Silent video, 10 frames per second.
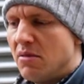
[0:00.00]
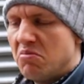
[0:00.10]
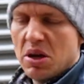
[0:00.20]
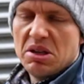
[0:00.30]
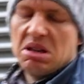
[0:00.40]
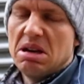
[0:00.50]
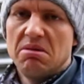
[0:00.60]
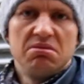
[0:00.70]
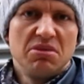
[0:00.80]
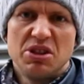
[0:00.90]
but
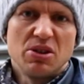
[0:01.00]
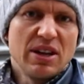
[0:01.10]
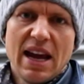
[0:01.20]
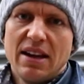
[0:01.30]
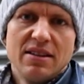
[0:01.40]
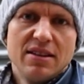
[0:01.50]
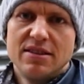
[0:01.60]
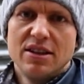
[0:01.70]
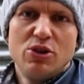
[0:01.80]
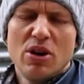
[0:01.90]
it's okay. It's
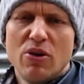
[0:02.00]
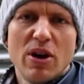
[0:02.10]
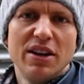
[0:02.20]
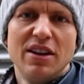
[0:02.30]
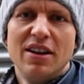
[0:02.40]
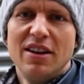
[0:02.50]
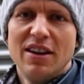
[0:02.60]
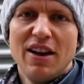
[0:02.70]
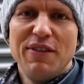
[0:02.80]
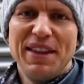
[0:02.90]
a 2-hour run.
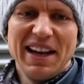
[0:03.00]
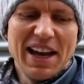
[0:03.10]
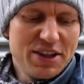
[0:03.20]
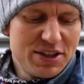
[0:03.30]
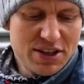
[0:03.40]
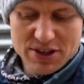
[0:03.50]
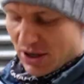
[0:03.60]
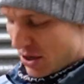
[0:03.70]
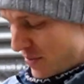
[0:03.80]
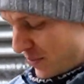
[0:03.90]
Everything ends,
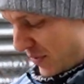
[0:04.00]
so